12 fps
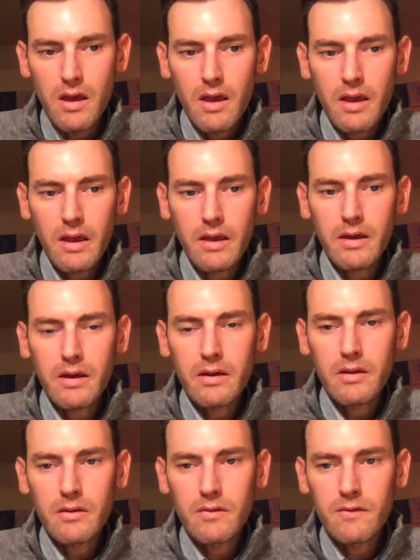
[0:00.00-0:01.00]

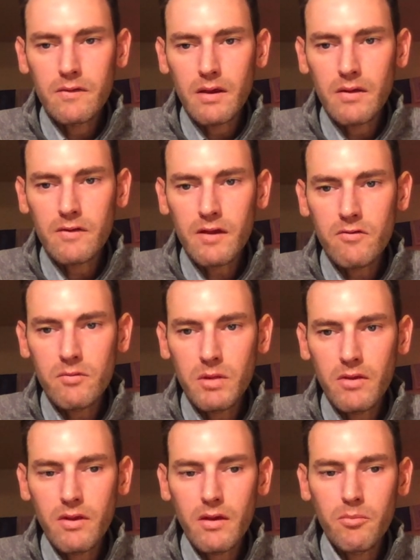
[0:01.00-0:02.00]
And it's given me
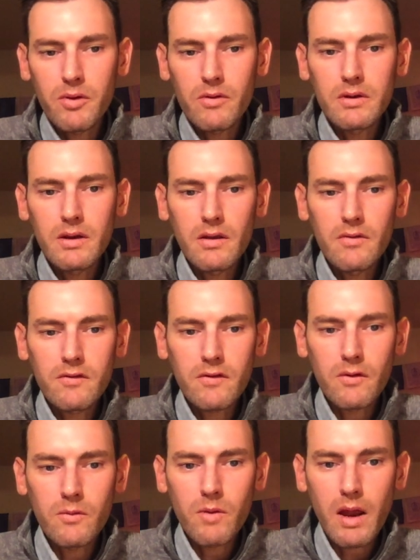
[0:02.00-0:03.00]
the ability
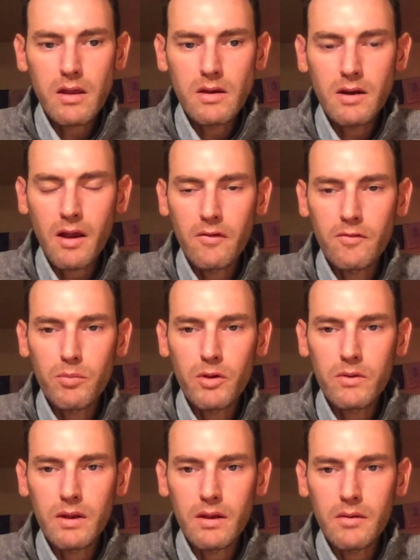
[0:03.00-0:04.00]
to recognize
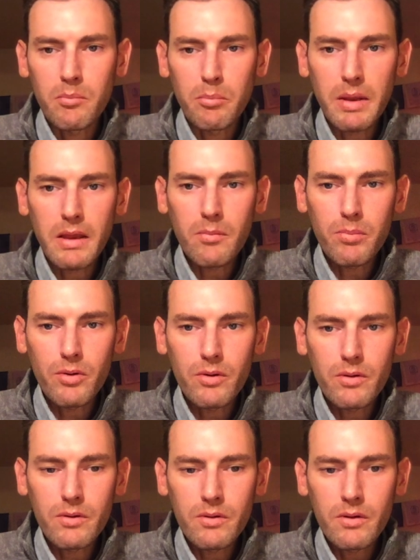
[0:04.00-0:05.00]
beauty in
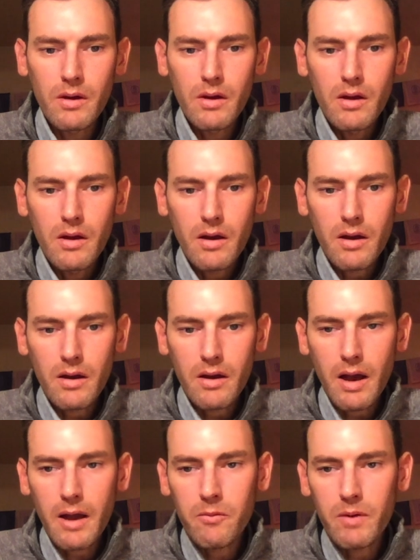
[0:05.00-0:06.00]
people.
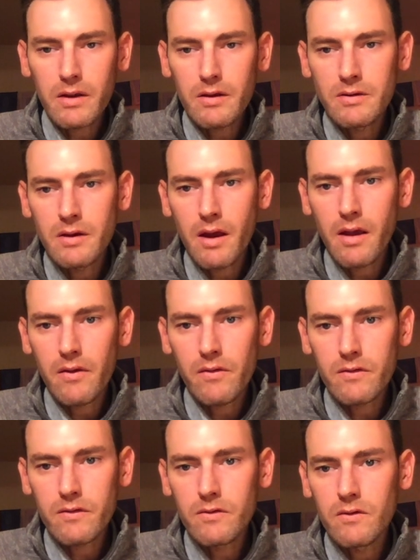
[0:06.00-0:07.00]
I
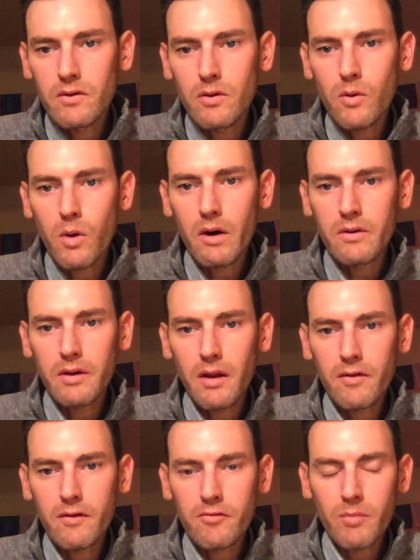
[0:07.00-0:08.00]
recognize,
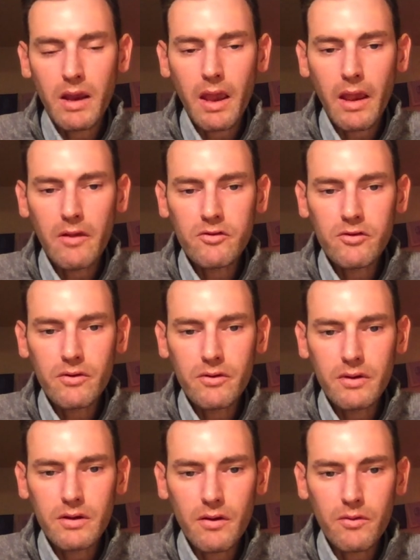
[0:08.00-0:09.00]
qualities of my angel
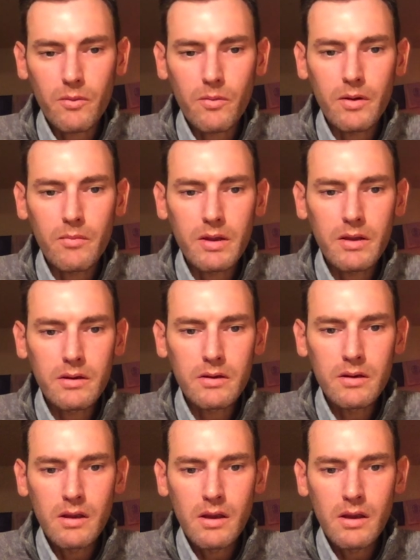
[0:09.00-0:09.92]
in other women,